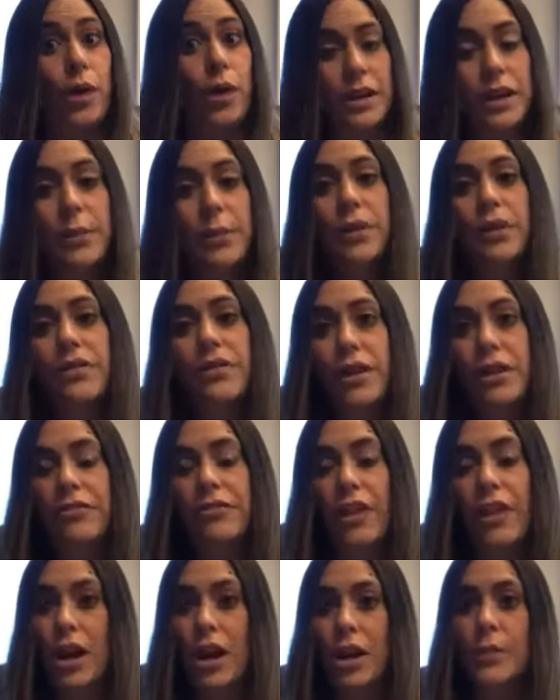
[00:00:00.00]
number of our
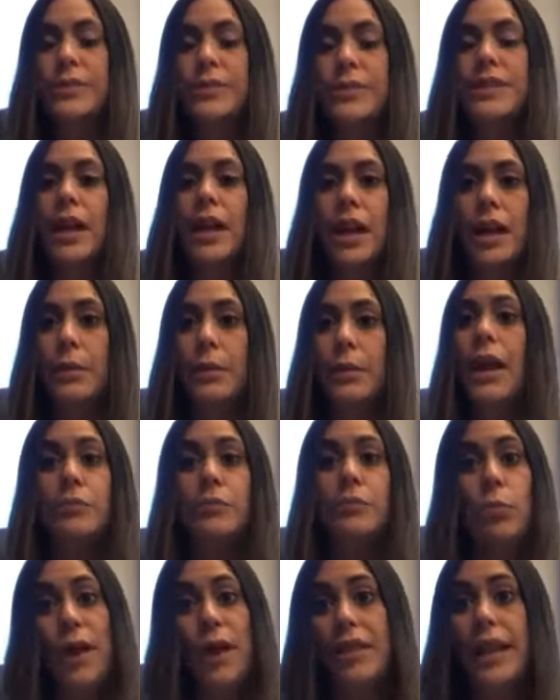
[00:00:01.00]
farms,
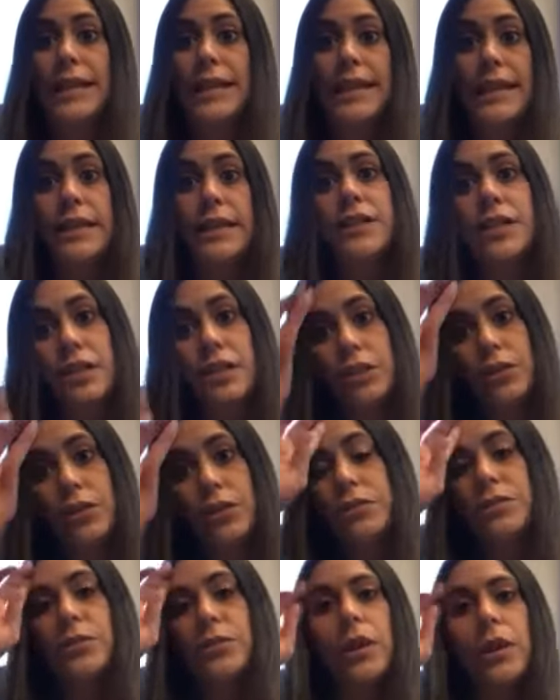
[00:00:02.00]
and when they need to
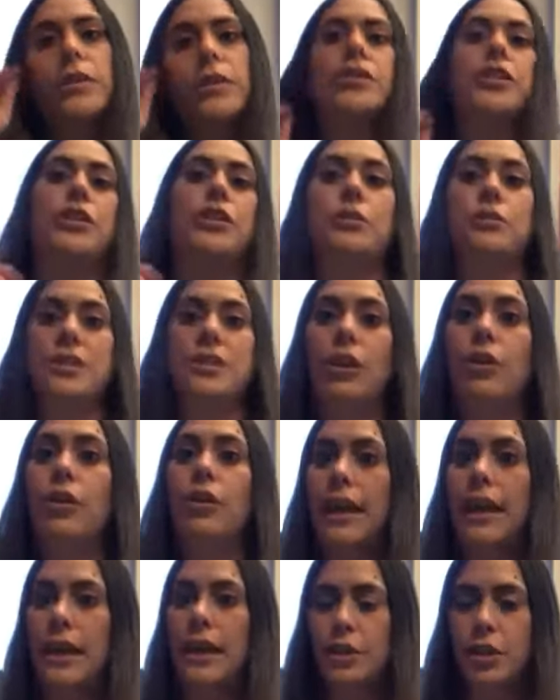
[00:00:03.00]
use
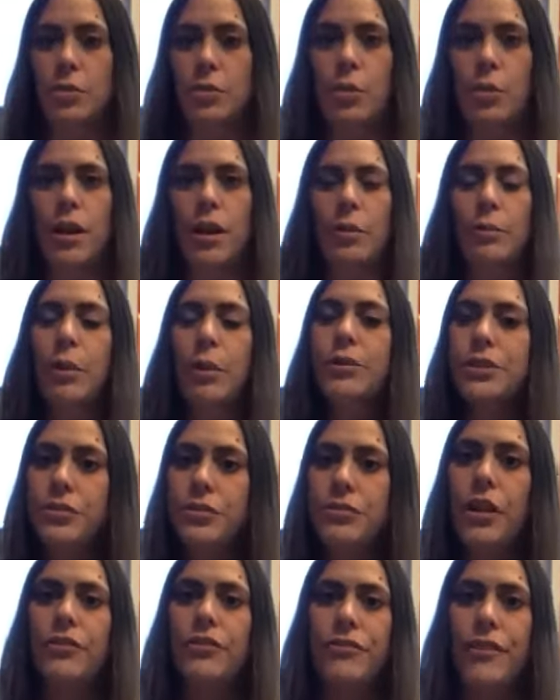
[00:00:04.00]
irrigation water. Most
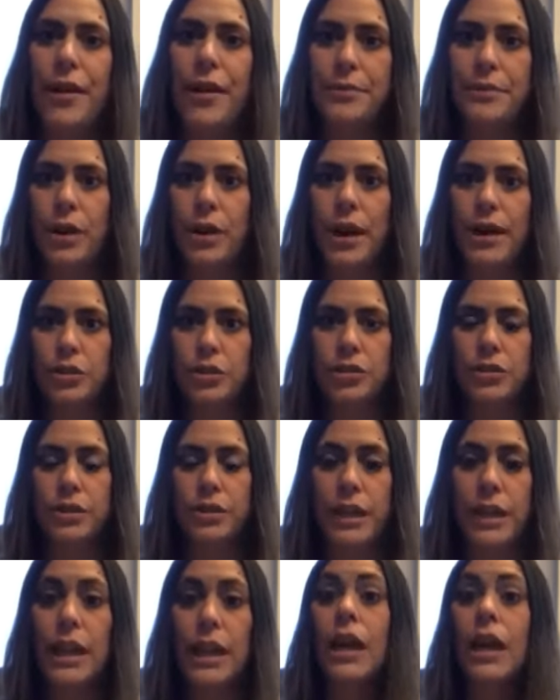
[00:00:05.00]
of our farms are
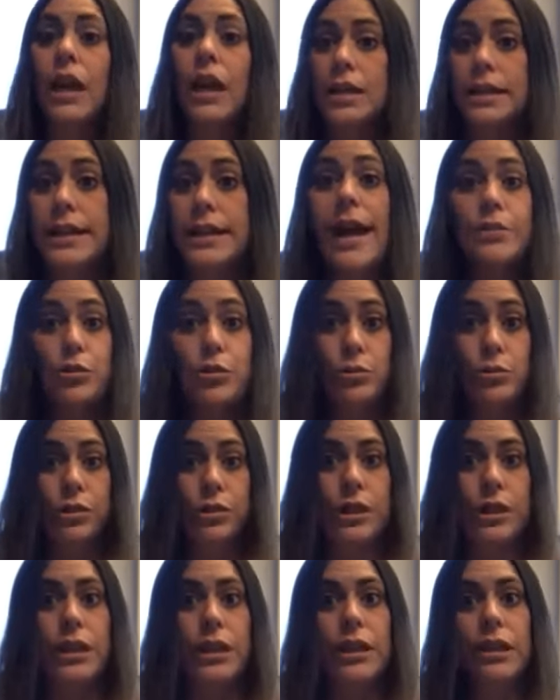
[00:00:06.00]
actually
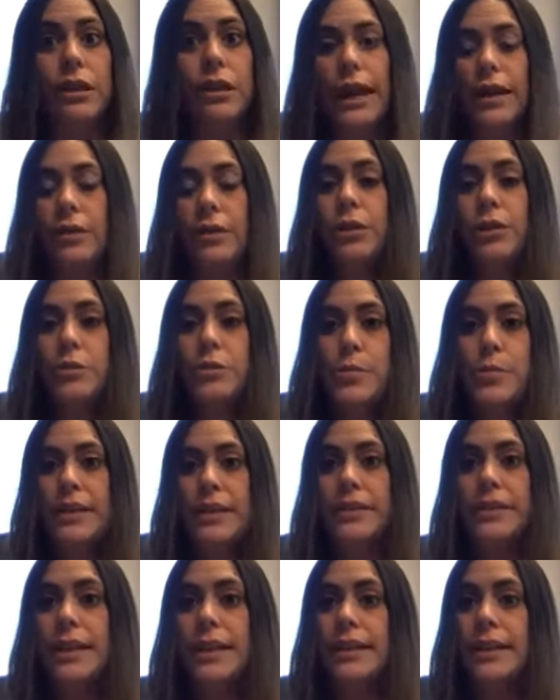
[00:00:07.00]
naturally irrigated, which
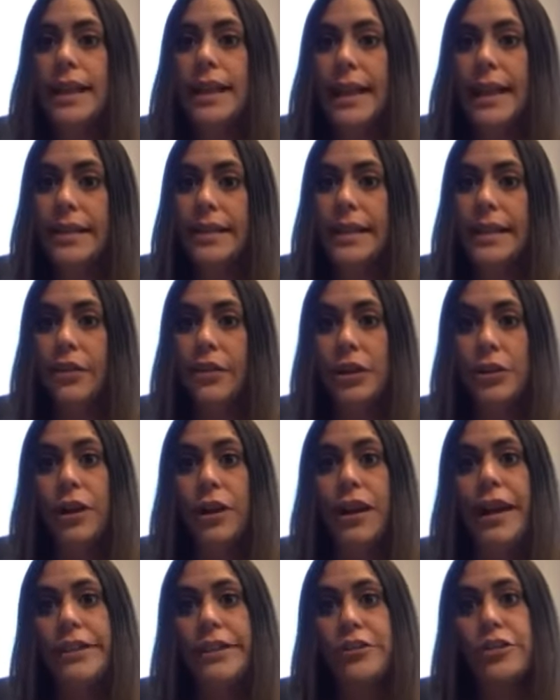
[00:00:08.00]
means that they get their
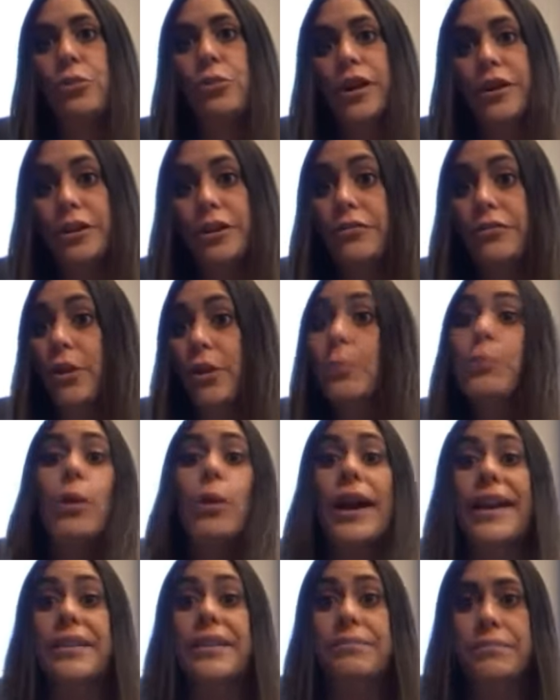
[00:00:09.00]
irrigation water from
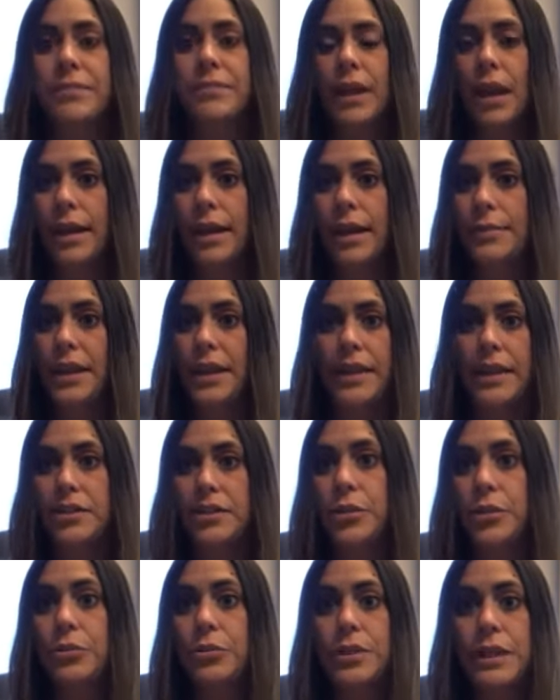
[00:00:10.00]
rain, and they
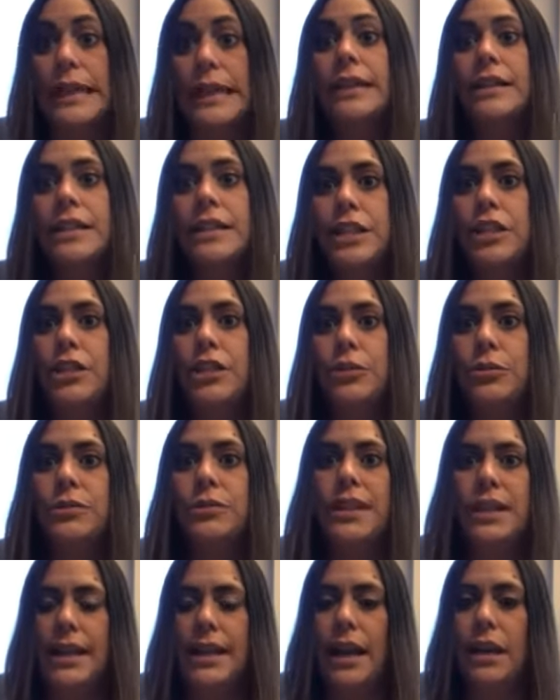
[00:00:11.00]
don't need to
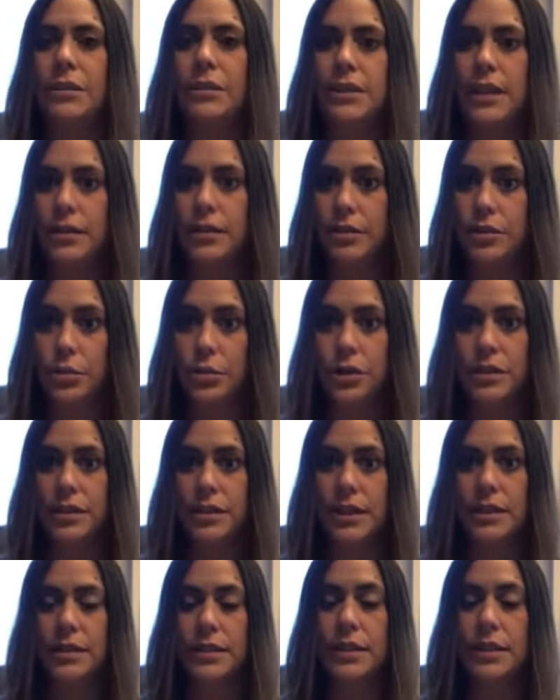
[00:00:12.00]
use any outside
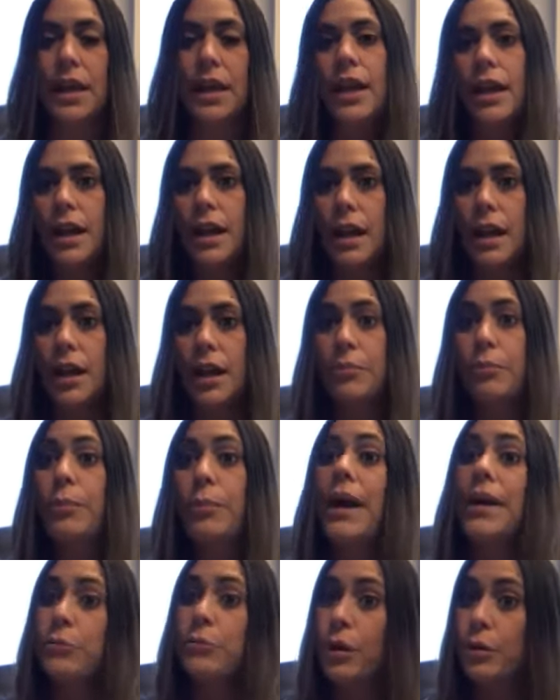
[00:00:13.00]
sources.
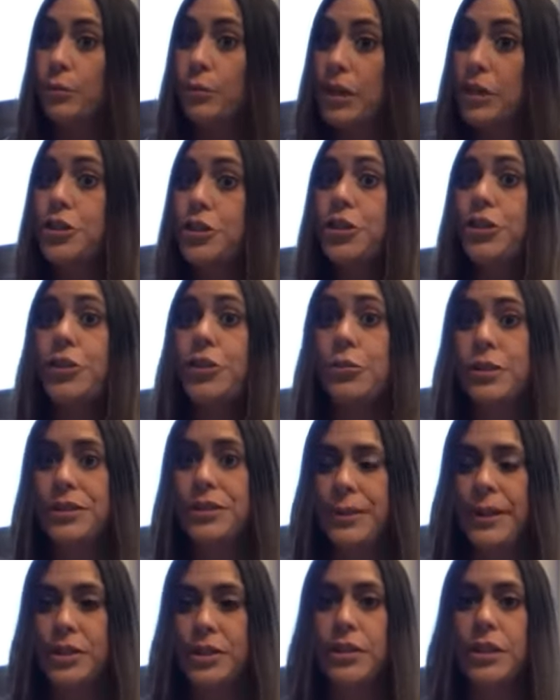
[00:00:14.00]
But when we do,
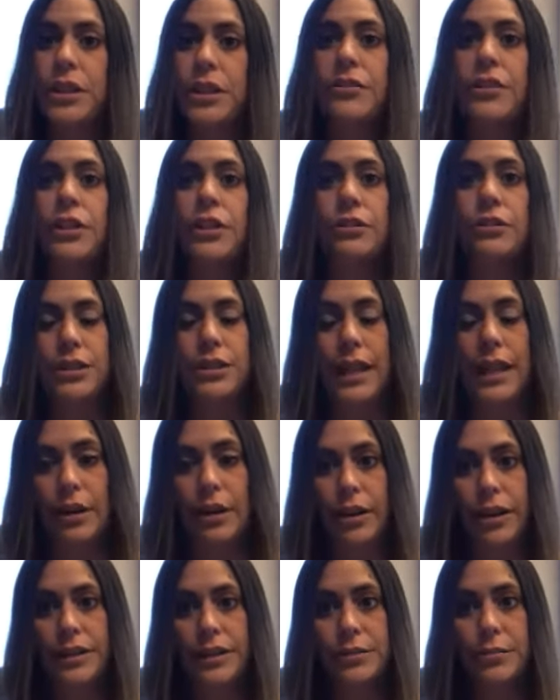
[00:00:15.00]
especially if there's
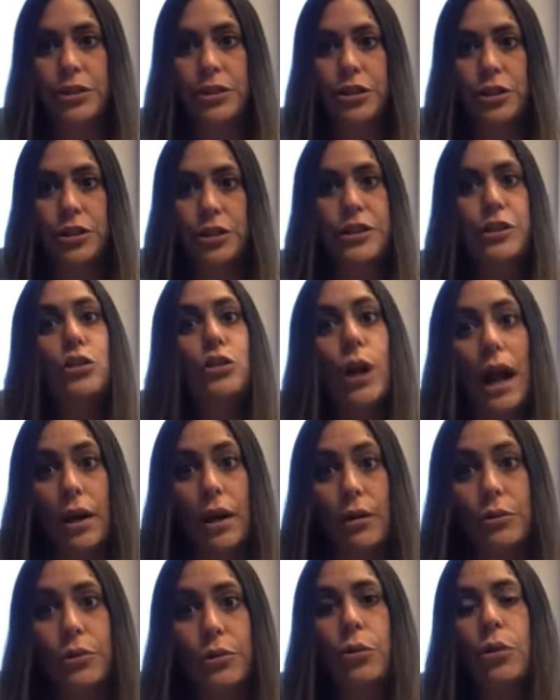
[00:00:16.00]
areas which are in
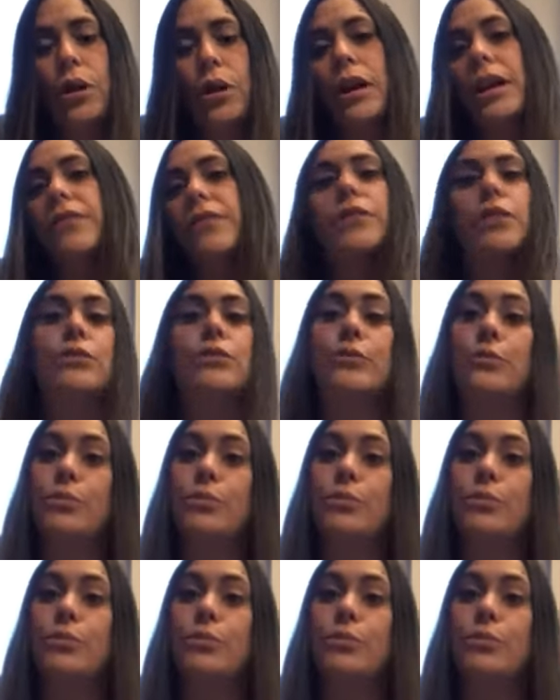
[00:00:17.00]
drought, or if there's